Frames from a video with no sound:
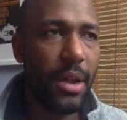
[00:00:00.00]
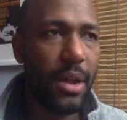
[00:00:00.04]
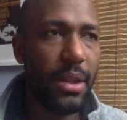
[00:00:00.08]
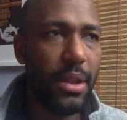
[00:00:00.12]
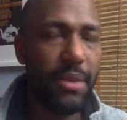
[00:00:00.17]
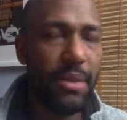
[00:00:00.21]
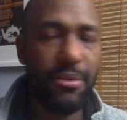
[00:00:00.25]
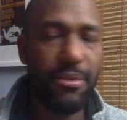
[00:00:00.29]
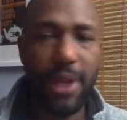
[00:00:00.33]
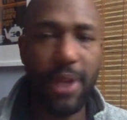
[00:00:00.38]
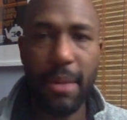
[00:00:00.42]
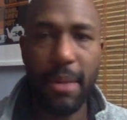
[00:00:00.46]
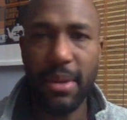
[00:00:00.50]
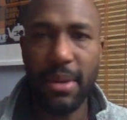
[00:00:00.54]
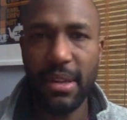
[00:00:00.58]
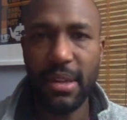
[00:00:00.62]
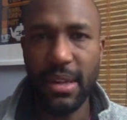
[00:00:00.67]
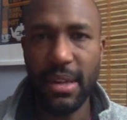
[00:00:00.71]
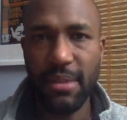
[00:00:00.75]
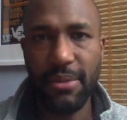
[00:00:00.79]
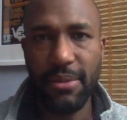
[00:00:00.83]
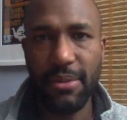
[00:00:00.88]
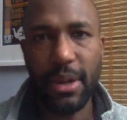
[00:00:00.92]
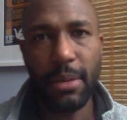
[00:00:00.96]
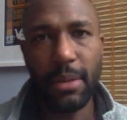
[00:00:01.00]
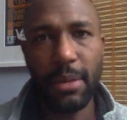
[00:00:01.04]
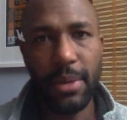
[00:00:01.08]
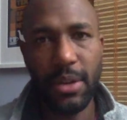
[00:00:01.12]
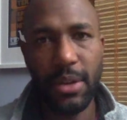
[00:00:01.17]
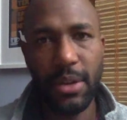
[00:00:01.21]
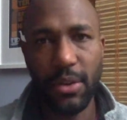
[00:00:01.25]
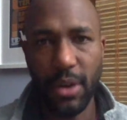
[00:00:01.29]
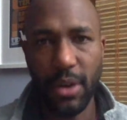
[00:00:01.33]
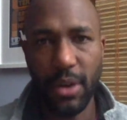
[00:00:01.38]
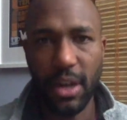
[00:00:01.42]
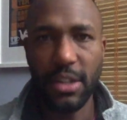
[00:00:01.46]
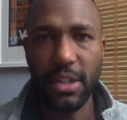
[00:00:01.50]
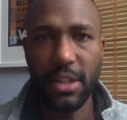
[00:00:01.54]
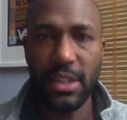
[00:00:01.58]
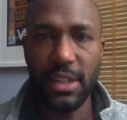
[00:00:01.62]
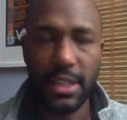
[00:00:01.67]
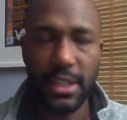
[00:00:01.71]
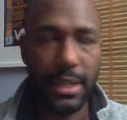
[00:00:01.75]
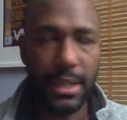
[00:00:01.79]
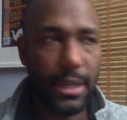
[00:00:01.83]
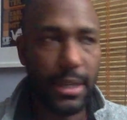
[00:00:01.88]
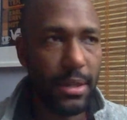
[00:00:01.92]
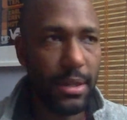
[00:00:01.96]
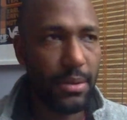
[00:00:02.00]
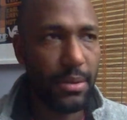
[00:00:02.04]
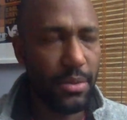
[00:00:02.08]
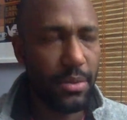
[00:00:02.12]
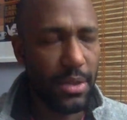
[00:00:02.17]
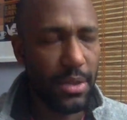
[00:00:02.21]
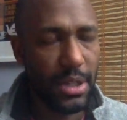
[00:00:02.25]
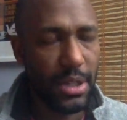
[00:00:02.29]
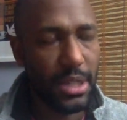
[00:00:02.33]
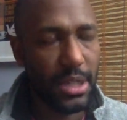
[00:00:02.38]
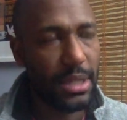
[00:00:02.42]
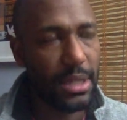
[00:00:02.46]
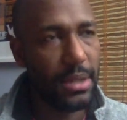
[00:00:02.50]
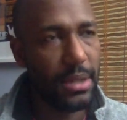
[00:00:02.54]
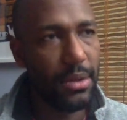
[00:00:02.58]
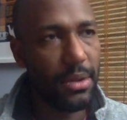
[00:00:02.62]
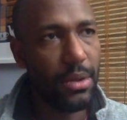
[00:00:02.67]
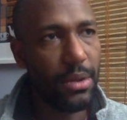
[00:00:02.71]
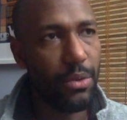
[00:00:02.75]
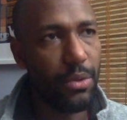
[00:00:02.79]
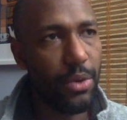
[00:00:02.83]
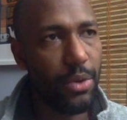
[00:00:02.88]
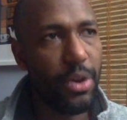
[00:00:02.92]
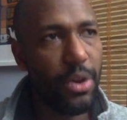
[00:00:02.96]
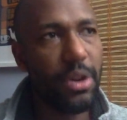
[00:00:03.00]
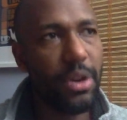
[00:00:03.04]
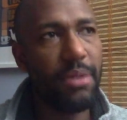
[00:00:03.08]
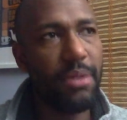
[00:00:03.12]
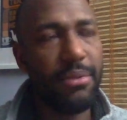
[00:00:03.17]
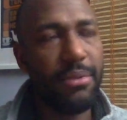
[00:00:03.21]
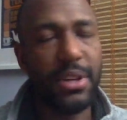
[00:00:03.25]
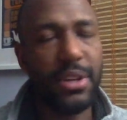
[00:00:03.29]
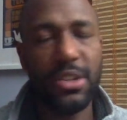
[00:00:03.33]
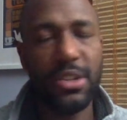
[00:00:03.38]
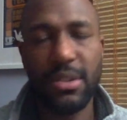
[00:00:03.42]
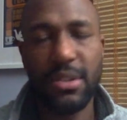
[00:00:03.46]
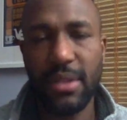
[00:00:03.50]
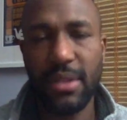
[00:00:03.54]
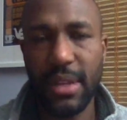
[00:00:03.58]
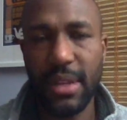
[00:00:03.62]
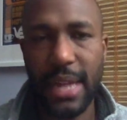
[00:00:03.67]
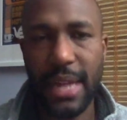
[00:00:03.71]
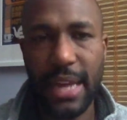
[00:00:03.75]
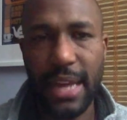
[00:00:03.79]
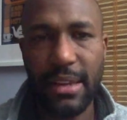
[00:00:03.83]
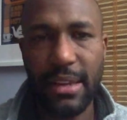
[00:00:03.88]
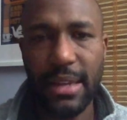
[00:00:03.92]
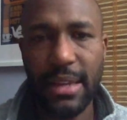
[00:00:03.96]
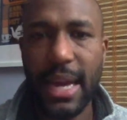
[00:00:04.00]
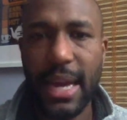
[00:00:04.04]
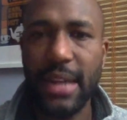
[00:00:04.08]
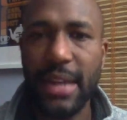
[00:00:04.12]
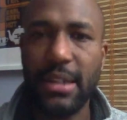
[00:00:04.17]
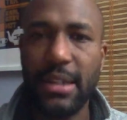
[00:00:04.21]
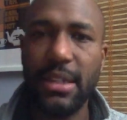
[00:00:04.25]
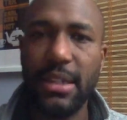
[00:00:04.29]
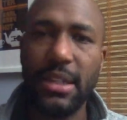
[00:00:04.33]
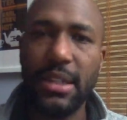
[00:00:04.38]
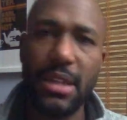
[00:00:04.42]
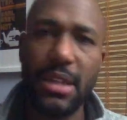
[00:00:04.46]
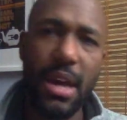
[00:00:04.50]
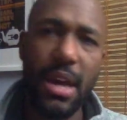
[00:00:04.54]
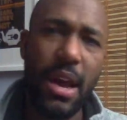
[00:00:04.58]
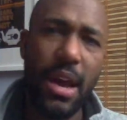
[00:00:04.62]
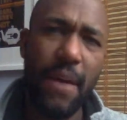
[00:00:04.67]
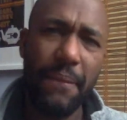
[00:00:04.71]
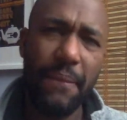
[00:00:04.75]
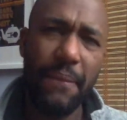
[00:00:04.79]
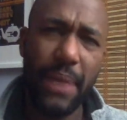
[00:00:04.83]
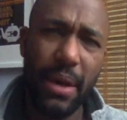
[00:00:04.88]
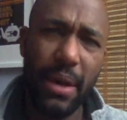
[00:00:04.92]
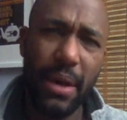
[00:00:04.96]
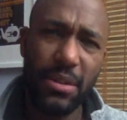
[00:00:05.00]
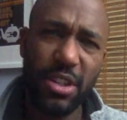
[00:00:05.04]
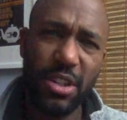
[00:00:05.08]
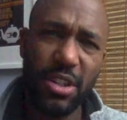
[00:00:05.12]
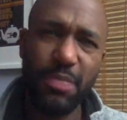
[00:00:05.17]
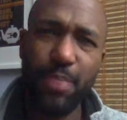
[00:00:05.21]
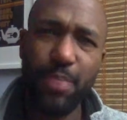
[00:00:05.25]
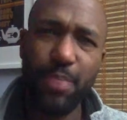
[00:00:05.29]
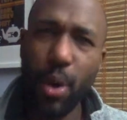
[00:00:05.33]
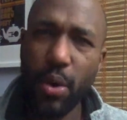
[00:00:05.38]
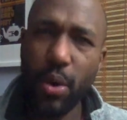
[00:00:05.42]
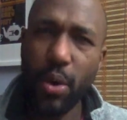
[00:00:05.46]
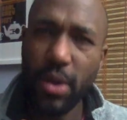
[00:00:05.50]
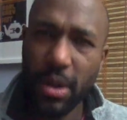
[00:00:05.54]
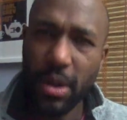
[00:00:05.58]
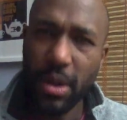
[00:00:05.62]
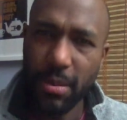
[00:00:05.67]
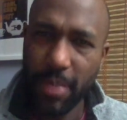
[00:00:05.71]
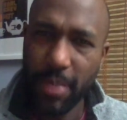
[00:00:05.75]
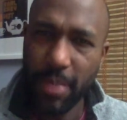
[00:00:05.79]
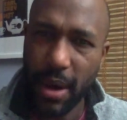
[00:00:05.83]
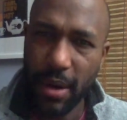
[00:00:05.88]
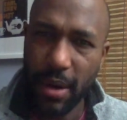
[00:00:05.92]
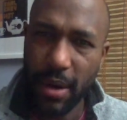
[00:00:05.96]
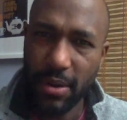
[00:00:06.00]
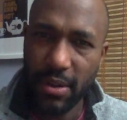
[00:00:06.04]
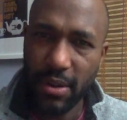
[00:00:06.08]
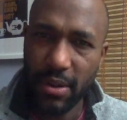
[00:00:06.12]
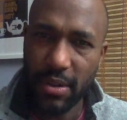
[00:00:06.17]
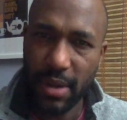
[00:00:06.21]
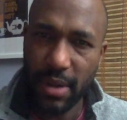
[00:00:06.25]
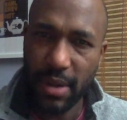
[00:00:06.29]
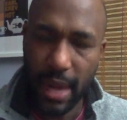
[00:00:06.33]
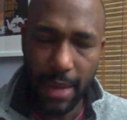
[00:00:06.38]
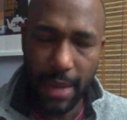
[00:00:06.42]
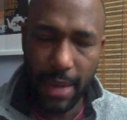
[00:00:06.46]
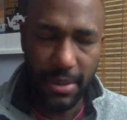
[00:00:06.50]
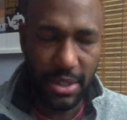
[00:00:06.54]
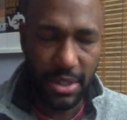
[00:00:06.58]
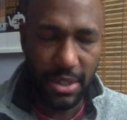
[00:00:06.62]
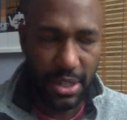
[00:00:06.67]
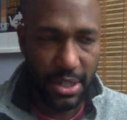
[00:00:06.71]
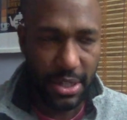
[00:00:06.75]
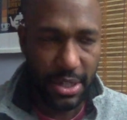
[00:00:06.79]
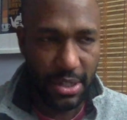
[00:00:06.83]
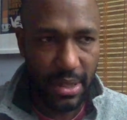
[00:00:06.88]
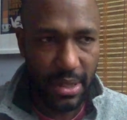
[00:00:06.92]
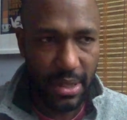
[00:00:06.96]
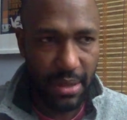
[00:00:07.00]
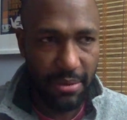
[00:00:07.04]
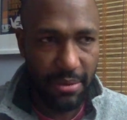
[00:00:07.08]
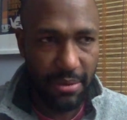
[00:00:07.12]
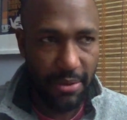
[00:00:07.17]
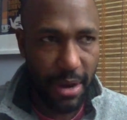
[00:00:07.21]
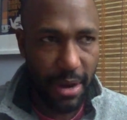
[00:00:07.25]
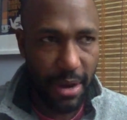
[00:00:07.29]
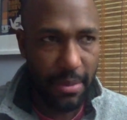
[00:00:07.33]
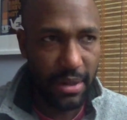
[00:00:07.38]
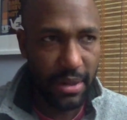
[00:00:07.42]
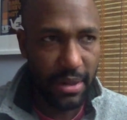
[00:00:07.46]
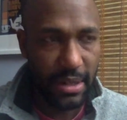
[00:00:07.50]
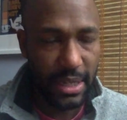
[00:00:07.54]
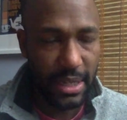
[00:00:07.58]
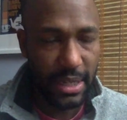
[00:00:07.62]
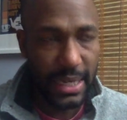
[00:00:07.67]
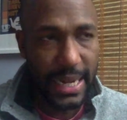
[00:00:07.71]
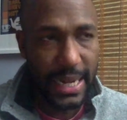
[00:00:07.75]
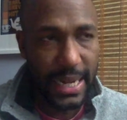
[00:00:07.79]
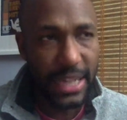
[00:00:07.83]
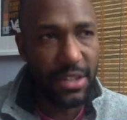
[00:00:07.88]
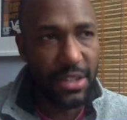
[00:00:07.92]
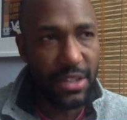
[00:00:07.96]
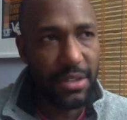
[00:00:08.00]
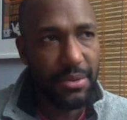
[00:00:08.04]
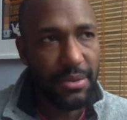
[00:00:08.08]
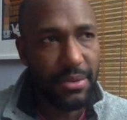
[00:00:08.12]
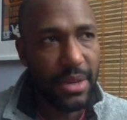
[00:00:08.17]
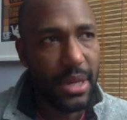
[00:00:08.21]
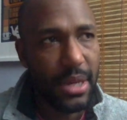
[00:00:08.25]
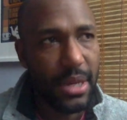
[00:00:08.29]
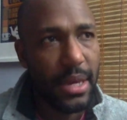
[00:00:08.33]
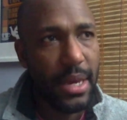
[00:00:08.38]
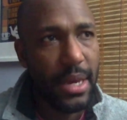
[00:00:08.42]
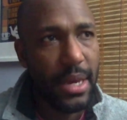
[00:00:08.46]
Environment and Development, or UNCED, was the Rio Convention in the 1990s, have spoken about climate change and environmental catastrophe,